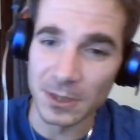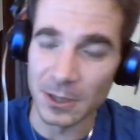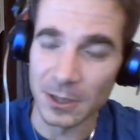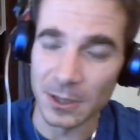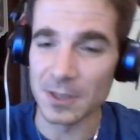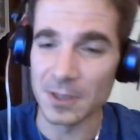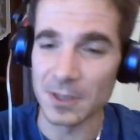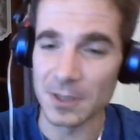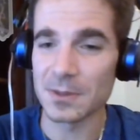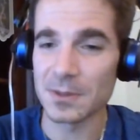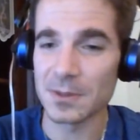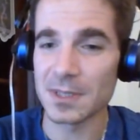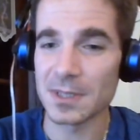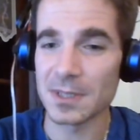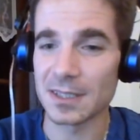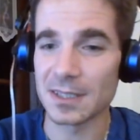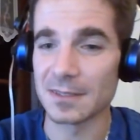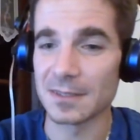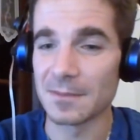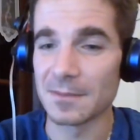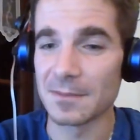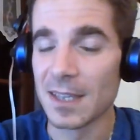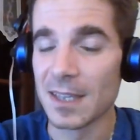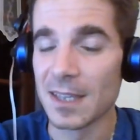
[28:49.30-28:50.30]
the local Zouk
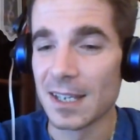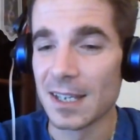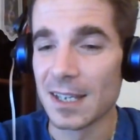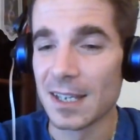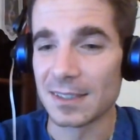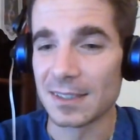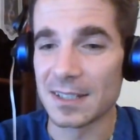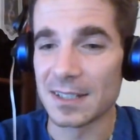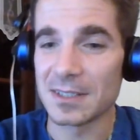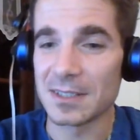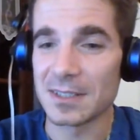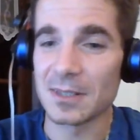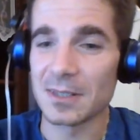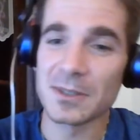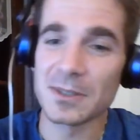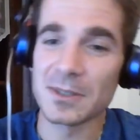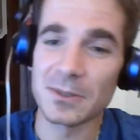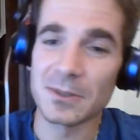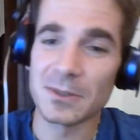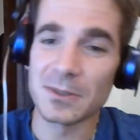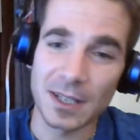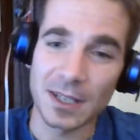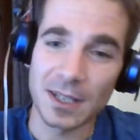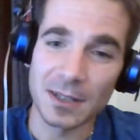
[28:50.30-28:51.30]
scene. There is
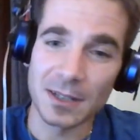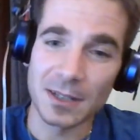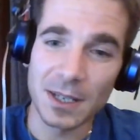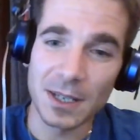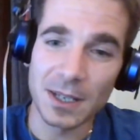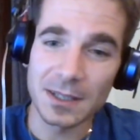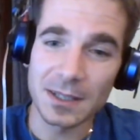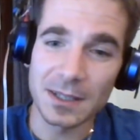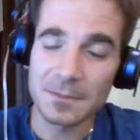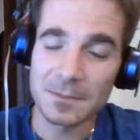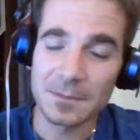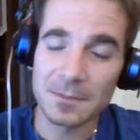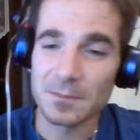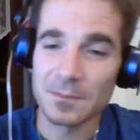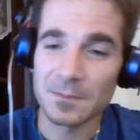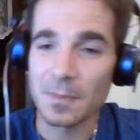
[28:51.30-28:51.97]
also another way.